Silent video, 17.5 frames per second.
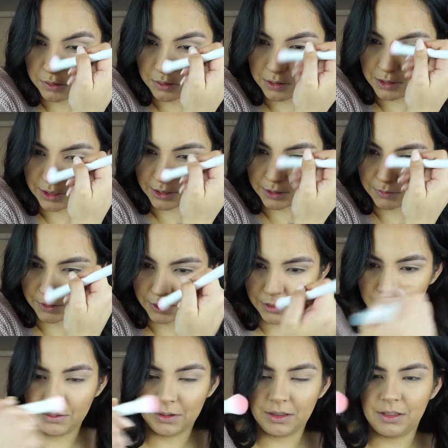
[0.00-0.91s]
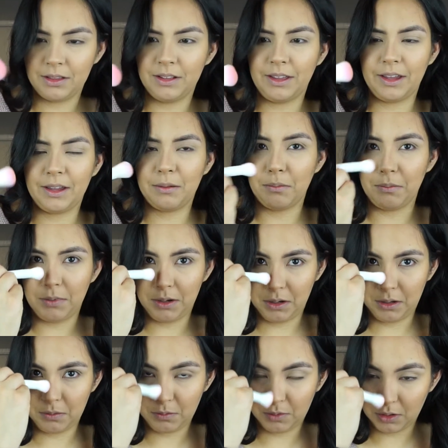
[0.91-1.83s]
Well, not the bigger one, the like
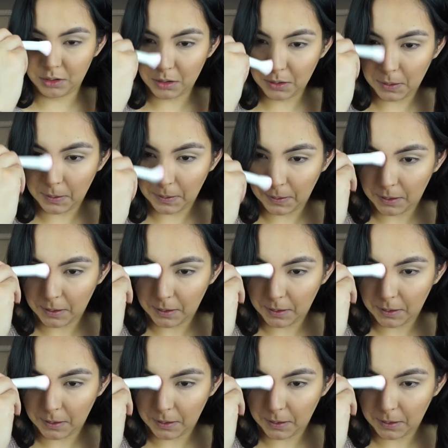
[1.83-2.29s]
medium one.